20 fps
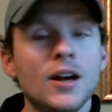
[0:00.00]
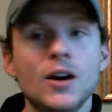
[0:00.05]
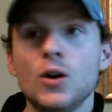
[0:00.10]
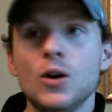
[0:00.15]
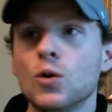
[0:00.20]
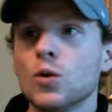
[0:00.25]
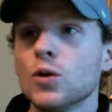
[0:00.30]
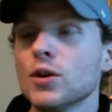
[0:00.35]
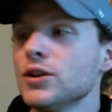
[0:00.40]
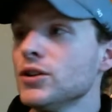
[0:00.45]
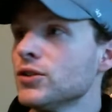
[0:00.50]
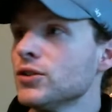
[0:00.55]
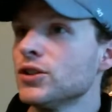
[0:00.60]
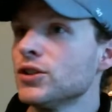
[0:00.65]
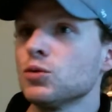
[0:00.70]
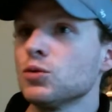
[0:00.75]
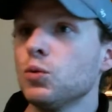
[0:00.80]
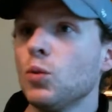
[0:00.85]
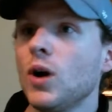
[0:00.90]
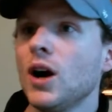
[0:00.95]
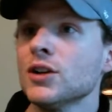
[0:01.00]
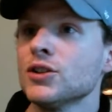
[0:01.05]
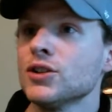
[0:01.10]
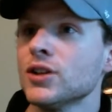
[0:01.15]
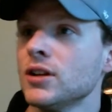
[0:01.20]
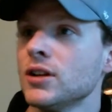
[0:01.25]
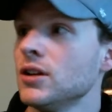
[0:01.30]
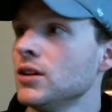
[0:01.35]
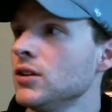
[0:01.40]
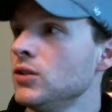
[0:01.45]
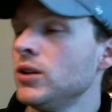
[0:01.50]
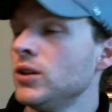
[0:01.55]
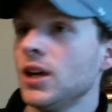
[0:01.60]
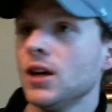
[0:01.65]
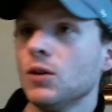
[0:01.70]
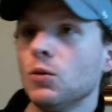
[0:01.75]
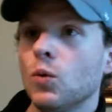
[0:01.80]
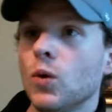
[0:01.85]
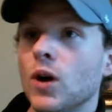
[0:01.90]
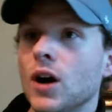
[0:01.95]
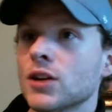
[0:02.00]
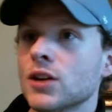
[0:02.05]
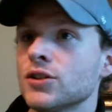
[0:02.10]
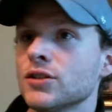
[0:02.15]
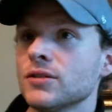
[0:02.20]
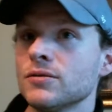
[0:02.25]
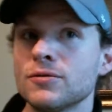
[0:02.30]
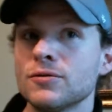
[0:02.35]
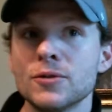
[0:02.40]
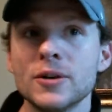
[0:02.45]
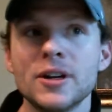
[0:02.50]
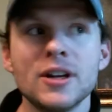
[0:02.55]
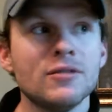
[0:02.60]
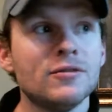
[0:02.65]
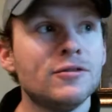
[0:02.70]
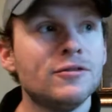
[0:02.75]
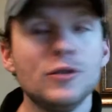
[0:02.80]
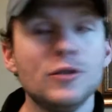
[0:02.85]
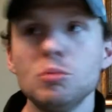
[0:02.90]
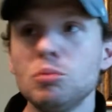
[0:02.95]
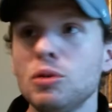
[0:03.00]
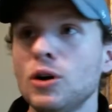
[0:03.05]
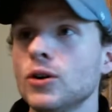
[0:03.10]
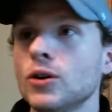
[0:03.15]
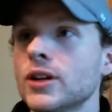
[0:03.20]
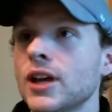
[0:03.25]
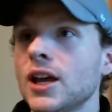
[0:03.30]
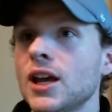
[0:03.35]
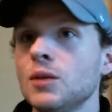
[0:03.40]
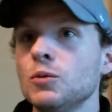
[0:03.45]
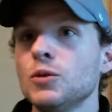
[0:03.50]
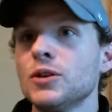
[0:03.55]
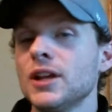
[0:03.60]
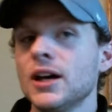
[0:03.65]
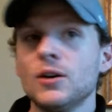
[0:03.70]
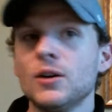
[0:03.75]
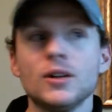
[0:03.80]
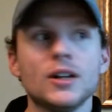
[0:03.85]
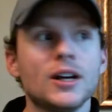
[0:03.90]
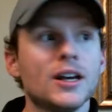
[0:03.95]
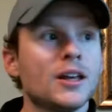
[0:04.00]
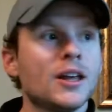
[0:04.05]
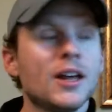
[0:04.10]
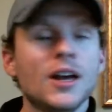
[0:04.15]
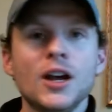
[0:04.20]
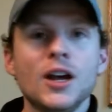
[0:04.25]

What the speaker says: Or you're just watching, you can't watch a freaking football game without like